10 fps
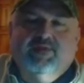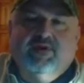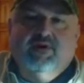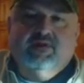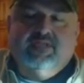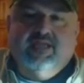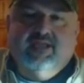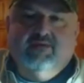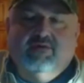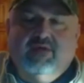Regardless of
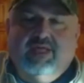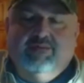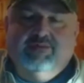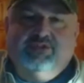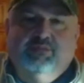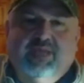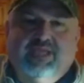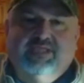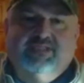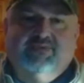how much you baste it